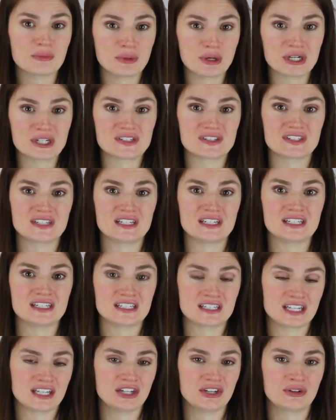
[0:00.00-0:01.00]
person
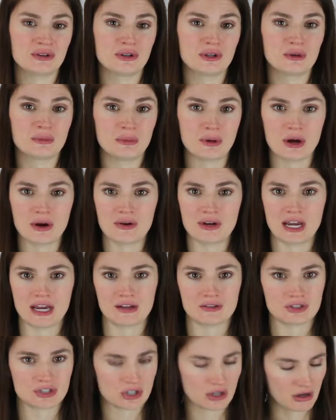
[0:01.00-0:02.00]
singular
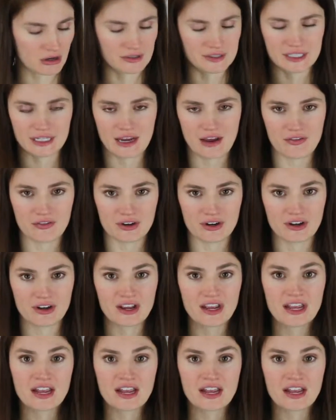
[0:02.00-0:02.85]
pronouns altogether.